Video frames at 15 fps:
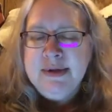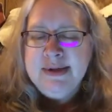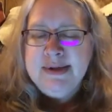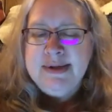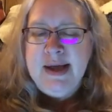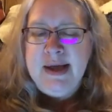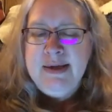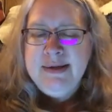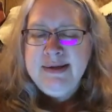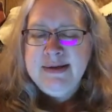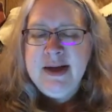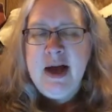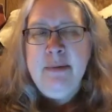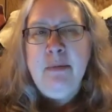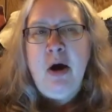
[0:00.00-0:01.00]

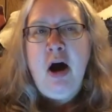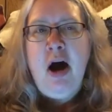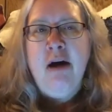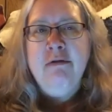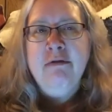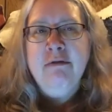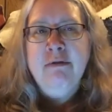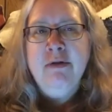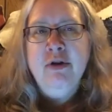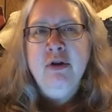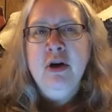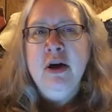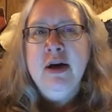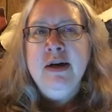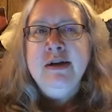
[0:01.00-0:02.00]
depending on what mood
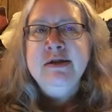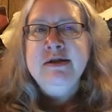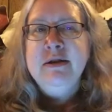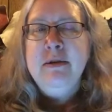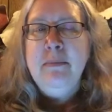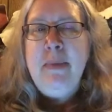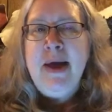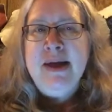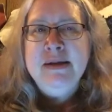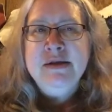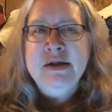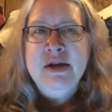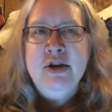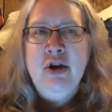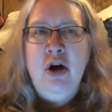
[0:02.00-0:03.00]
she's in,
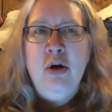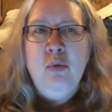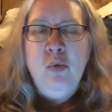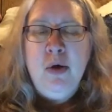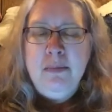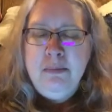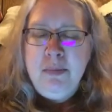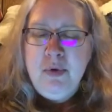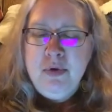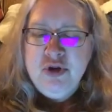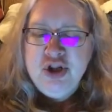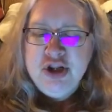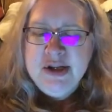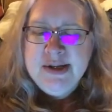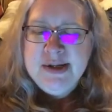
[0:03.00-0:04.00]
giving a hint to the
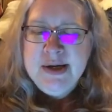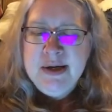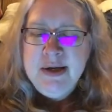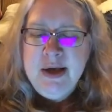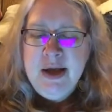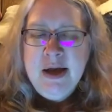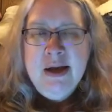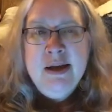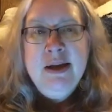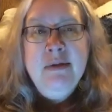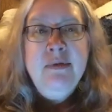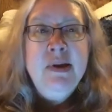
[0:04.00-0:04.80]
people around her.